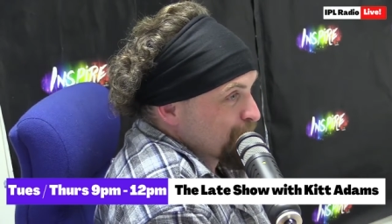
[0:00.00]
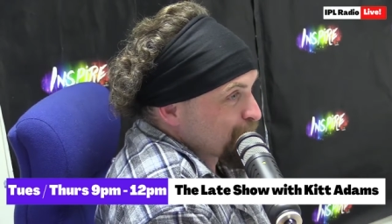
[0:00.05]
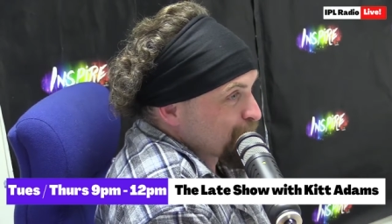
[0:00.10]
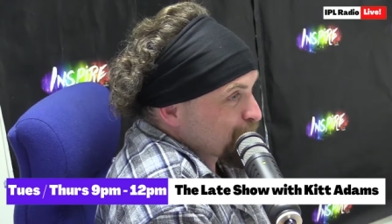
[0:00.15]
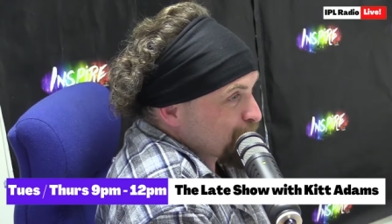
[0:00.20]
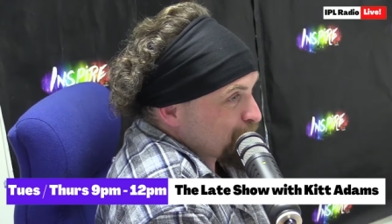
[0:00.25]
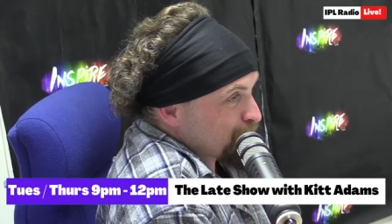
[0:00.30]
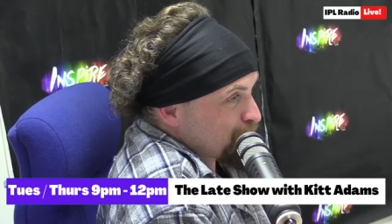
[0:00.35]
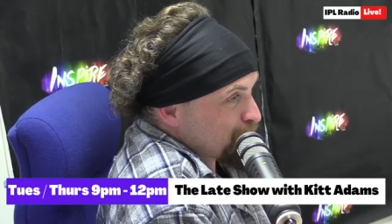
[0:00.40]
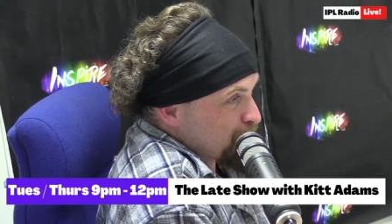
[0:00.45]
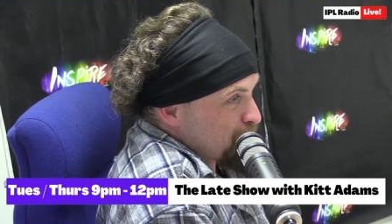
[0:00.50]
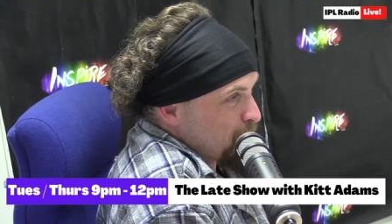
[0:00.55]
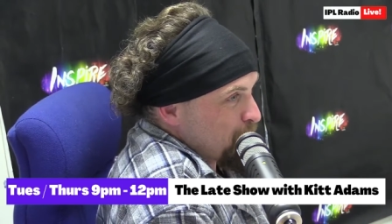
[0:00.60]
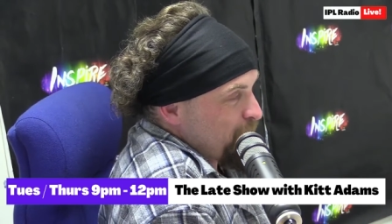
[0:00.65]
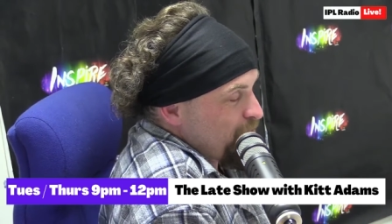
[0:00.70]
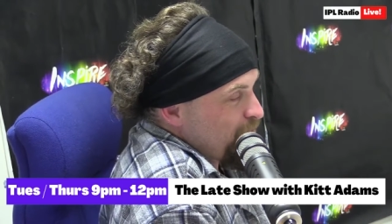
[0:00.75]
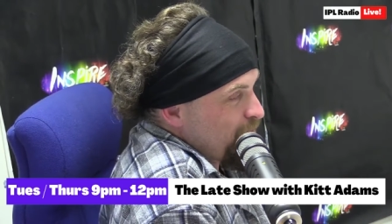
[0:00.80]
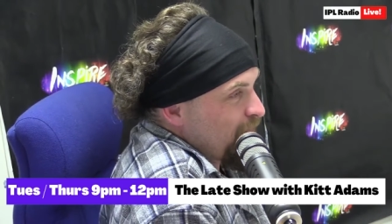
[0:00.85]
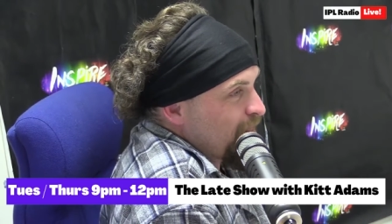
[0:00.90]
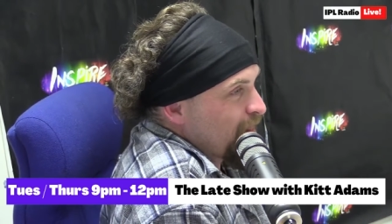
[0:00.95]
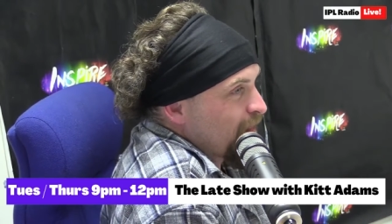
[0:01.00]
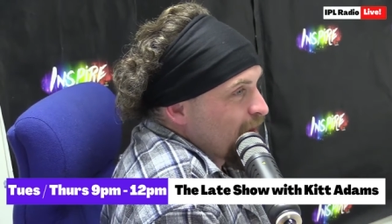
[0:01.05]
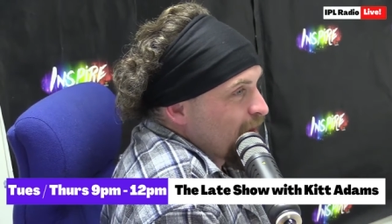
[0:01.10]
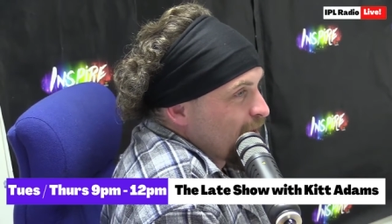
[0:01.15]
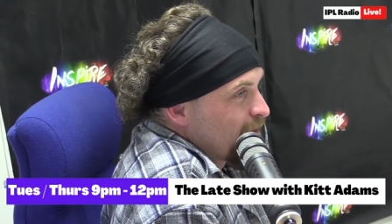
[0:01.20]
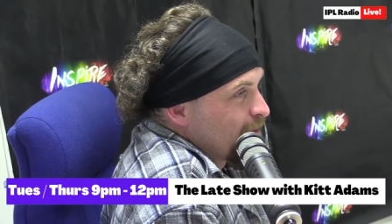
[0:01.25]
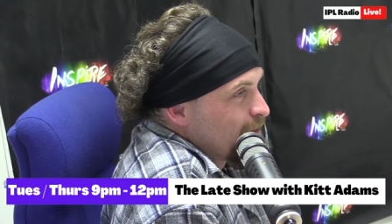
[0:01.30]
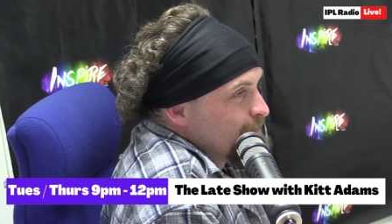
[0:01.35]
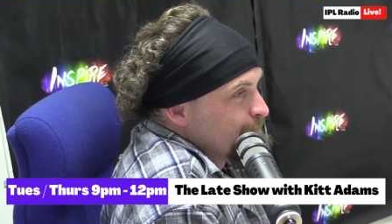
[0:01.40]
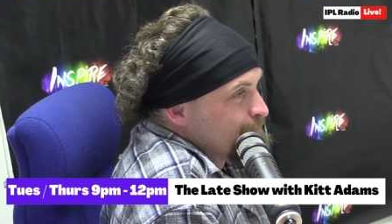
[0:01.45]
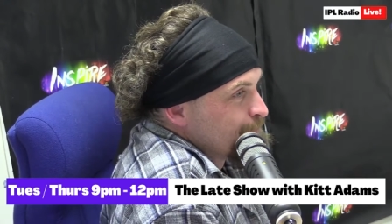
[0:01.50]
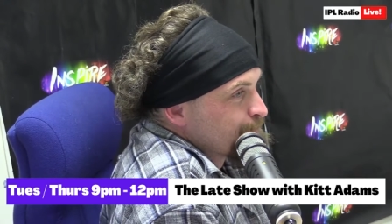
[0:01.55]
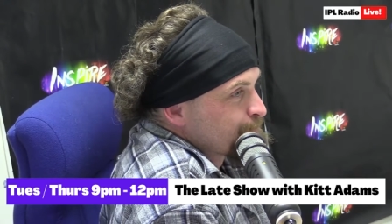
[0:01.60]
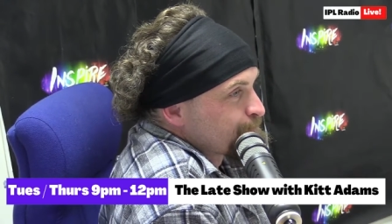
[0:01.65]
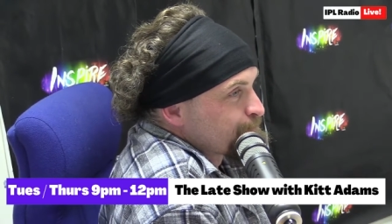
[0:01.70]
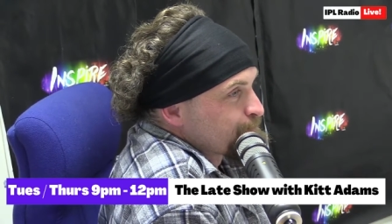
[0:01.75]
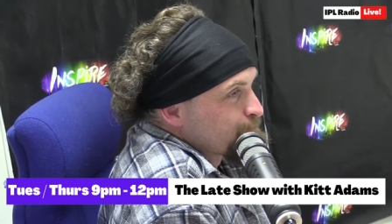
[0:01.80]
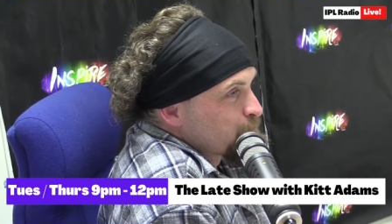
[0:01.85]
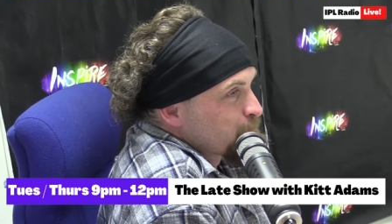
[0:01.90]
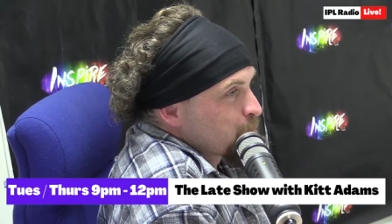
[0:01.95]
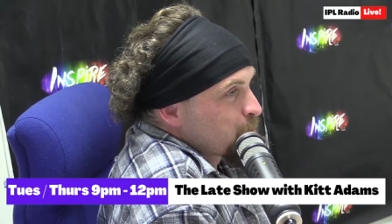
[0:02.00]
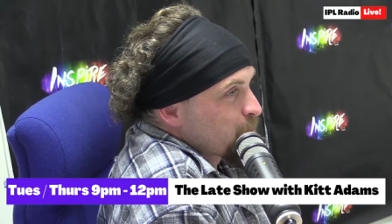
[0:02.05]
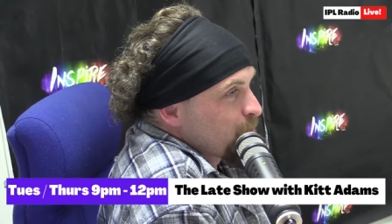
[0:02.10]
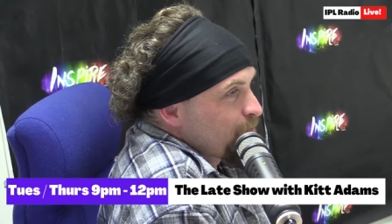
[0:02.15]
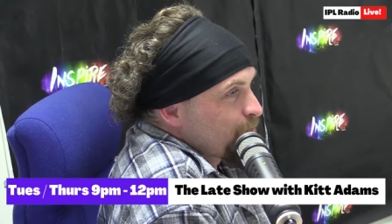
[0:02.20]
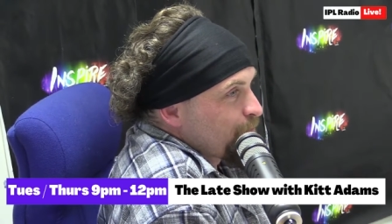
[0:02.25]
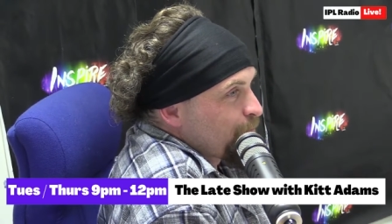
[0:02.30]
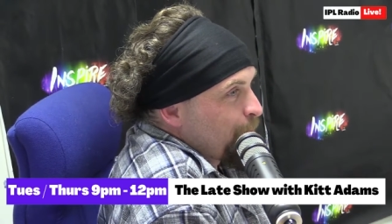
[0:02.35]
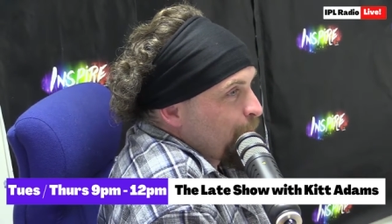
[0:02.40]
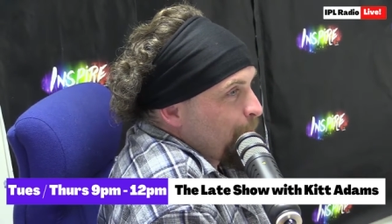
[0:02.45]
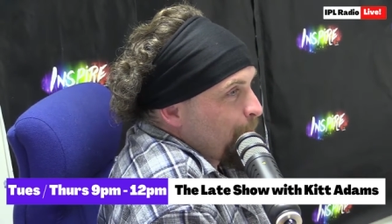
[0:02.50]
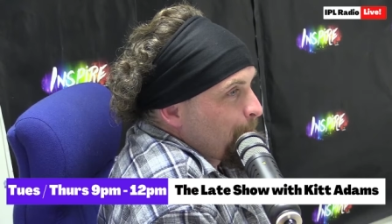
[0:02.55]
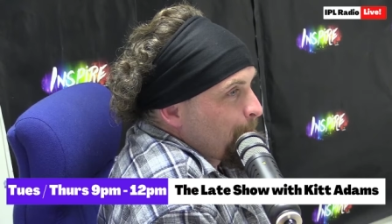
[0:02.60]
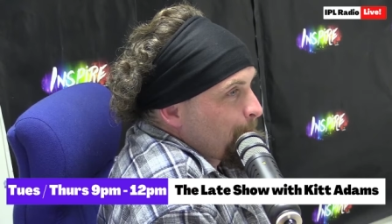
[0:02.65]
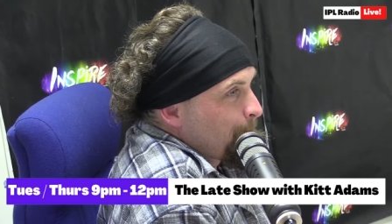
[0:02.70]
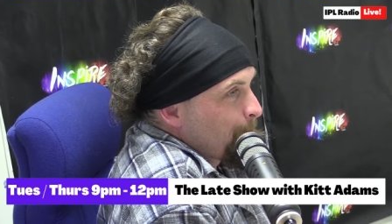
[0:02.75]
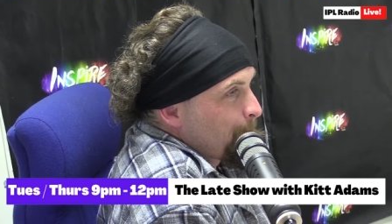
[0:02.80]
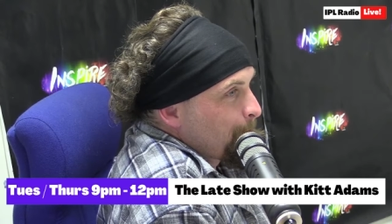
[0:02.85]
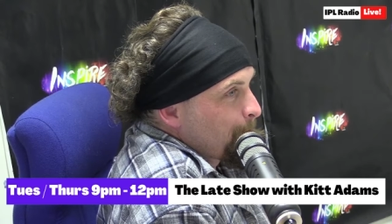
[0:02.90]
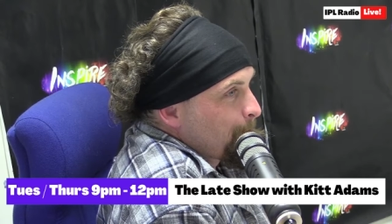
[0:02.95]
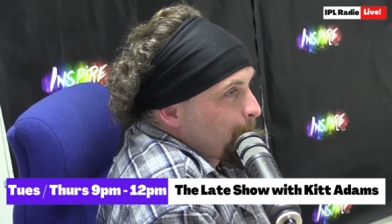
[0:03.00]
Yeah, but there's supposed to be a new James Bond, and he's a